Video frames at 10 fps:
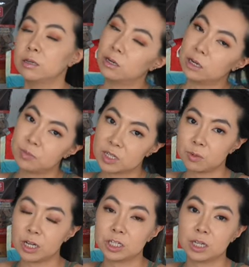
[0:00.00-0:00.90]
you know, hip
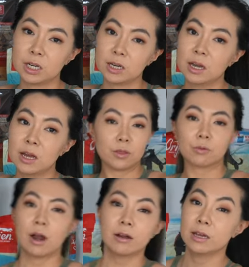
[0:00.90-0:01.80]
dysplasia.
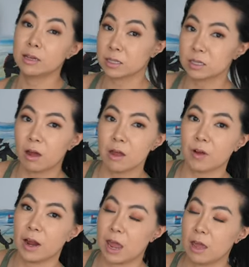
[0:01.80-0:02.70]
Throughout his life,
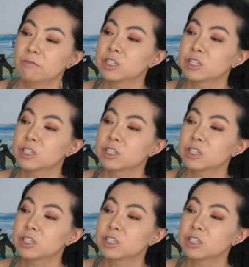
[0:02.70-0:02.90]
I have